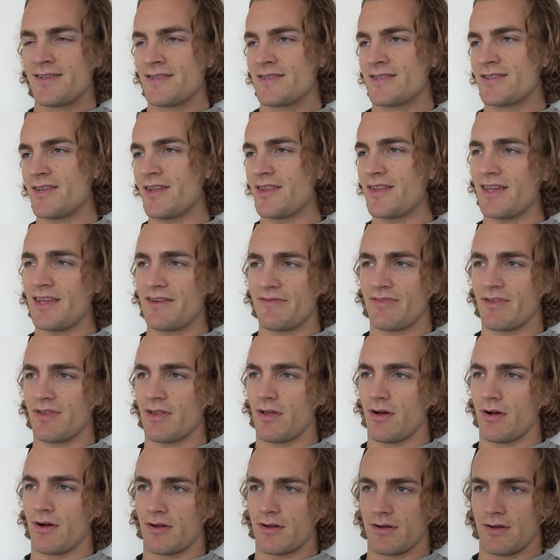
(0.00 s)
It's not the end for
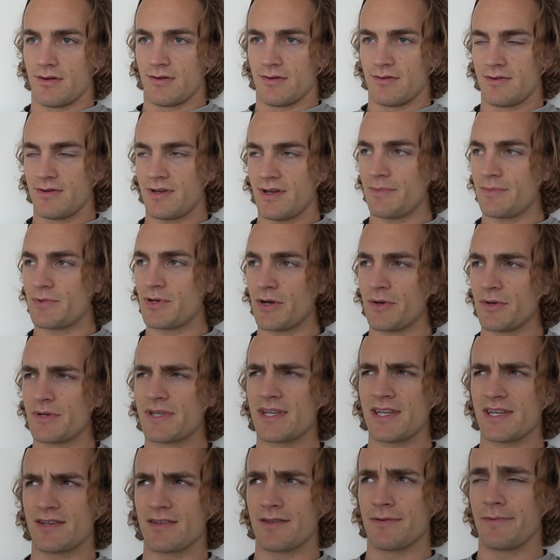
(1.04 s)
long, though. Yeah. I'm sure we'll
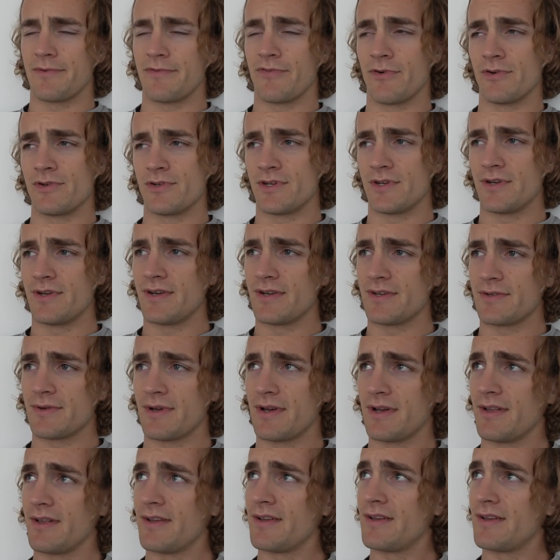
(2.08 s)
see each other before June as well.